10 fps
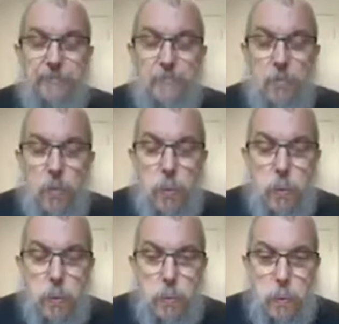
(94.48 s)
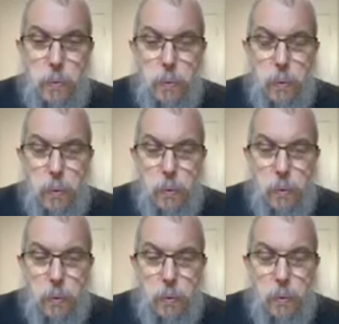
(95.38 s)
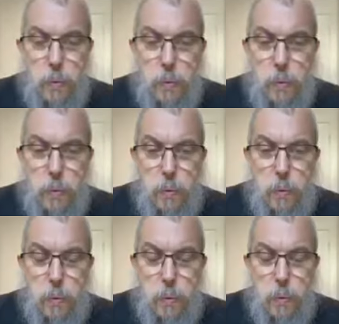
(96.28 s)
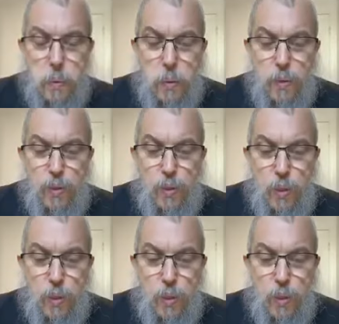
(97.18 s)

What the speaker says: (silence)